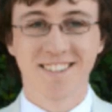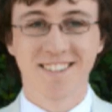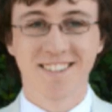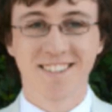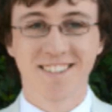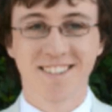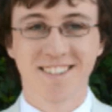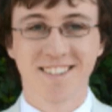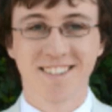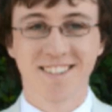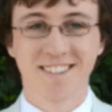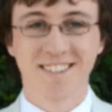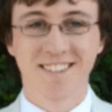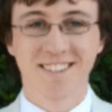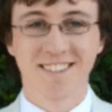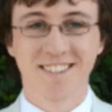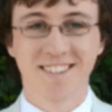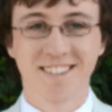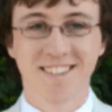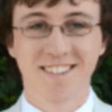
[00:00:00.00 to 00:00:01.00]

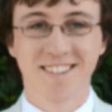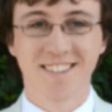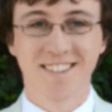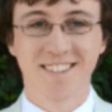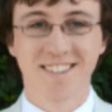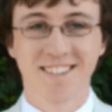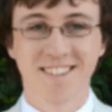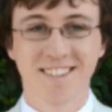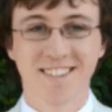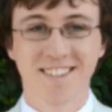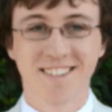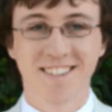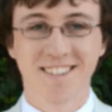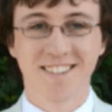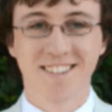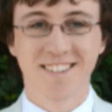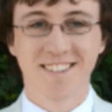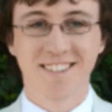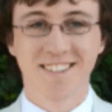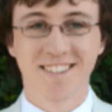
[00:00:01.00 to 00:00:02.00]

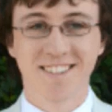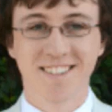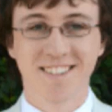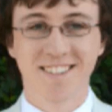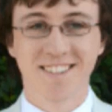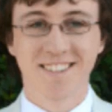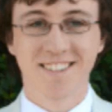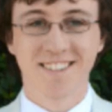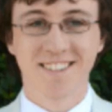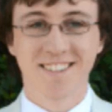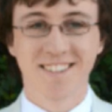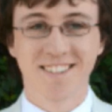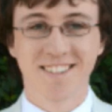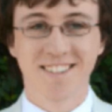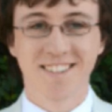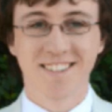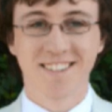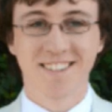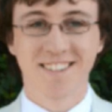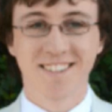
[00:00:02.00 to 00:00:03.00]

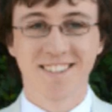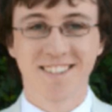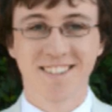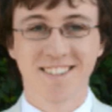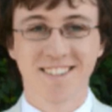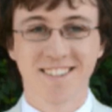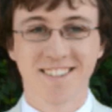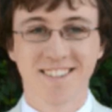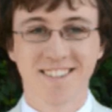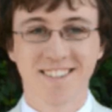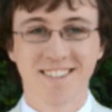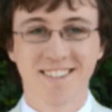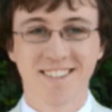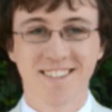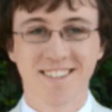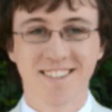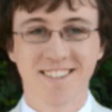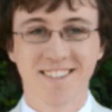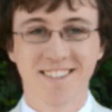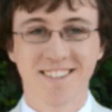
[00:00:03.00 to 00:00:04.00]

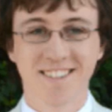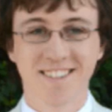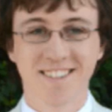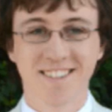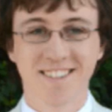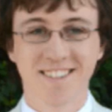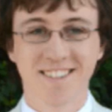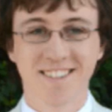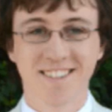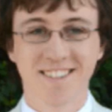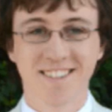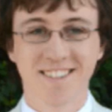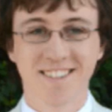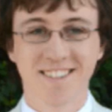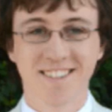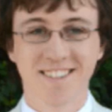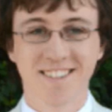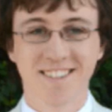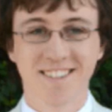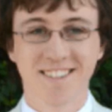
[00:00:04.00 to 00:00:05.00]

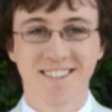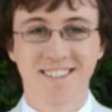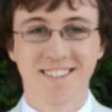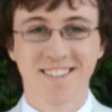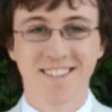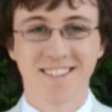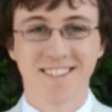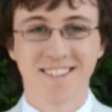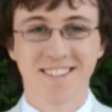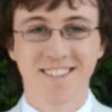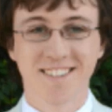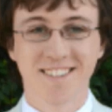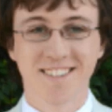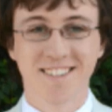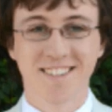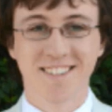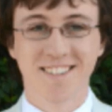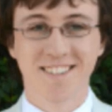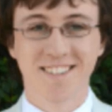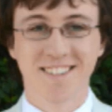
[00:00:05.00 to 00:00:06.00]

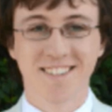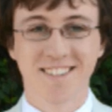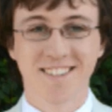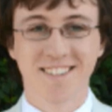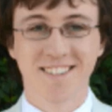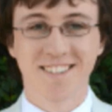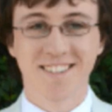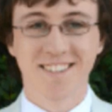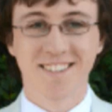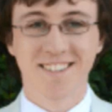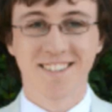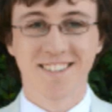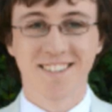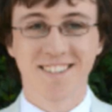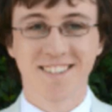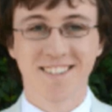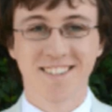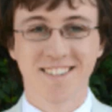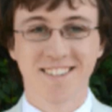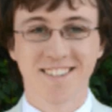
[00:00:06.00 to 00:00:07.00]

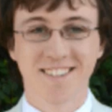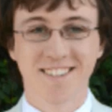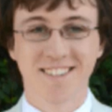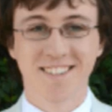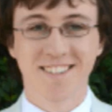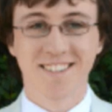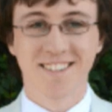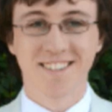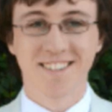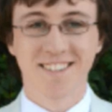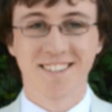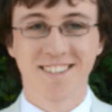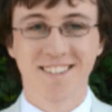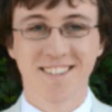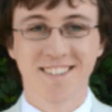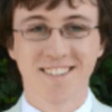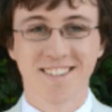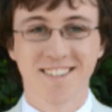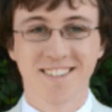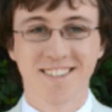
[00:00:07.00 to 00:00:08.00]
The person shown says nothing.